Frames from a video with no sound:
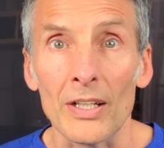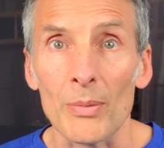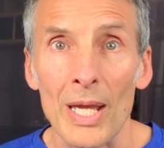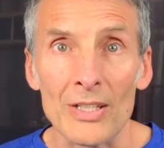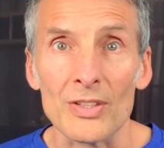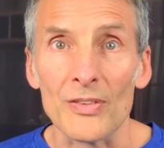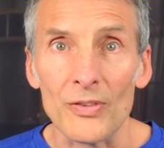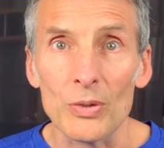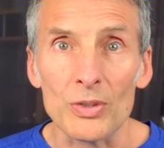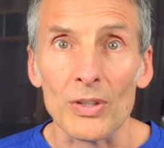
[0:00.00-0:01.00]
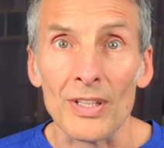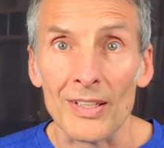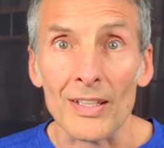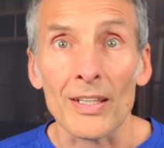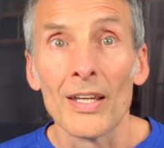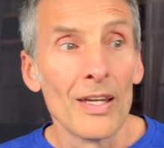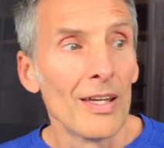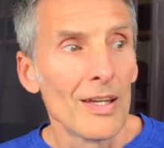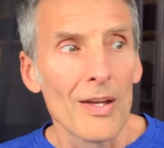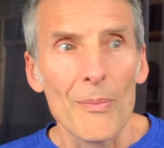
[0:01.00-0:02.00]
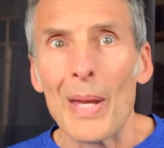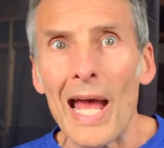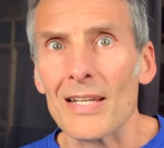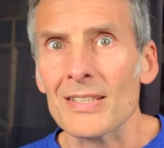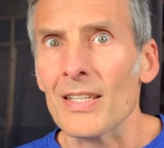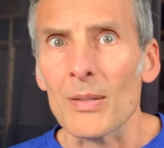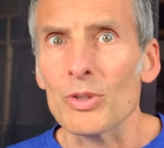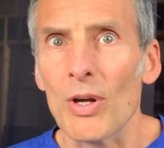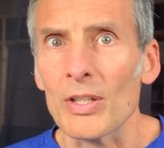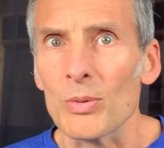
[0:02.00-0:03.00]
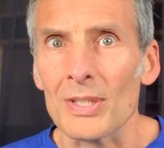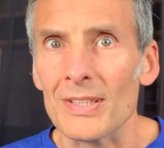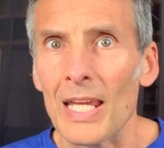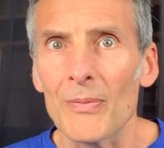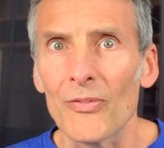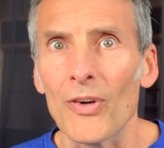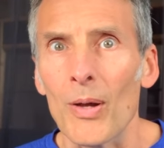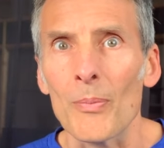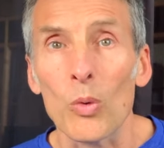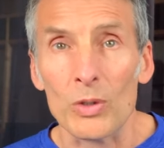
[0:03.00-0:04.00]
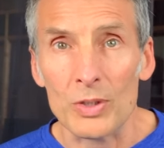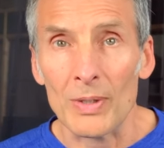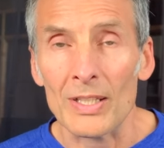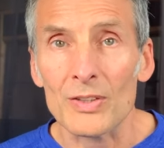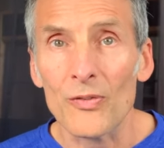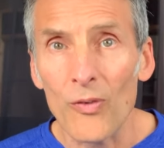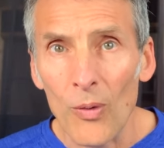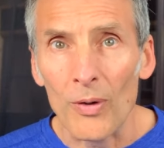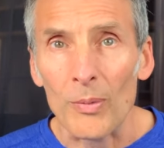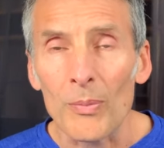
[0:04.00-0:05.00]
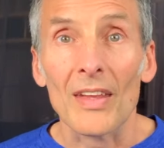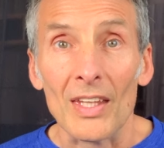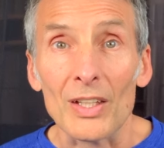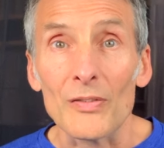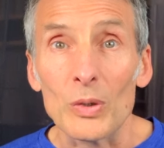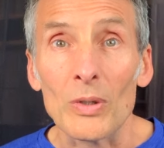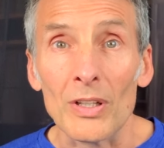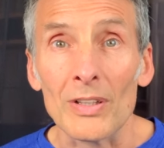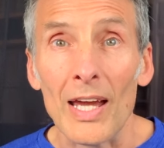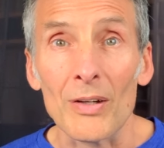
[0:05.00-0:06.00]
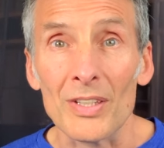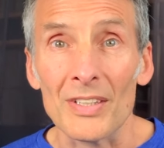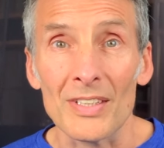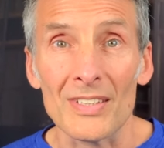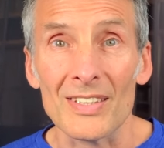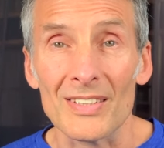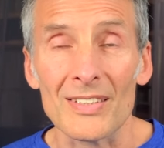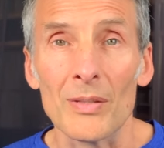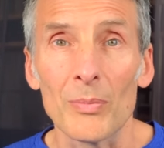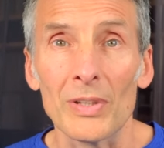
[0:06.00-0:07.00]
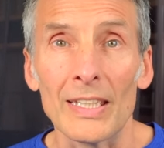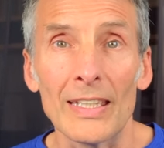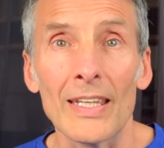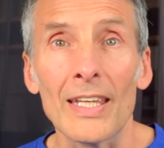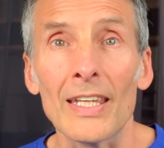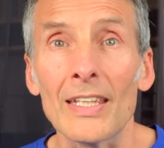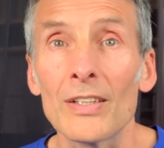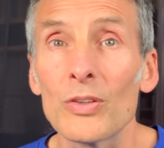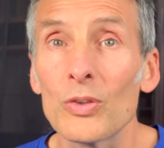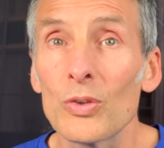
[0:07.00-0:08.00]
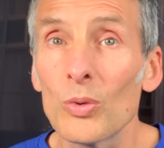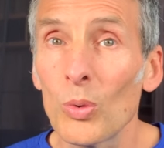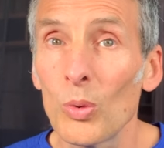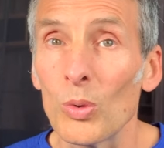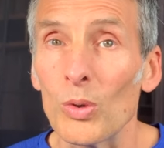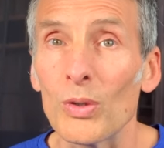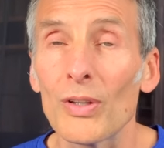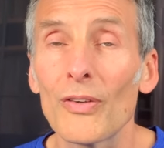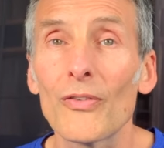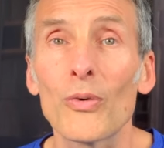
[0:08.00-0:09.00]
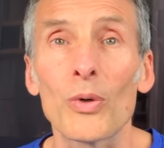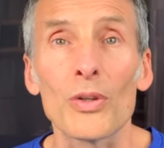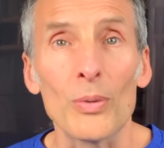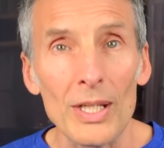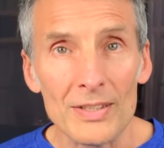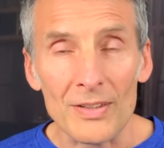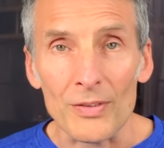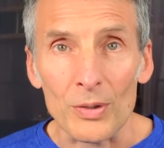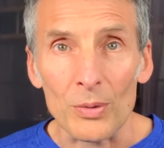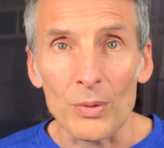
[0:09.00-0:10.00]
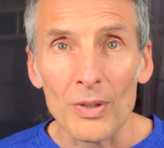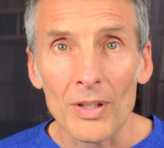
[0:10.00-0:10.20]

an imagined future and a past that I'm trying to escape from or transform, and if you can allow that this is simply a tool for the rest of you,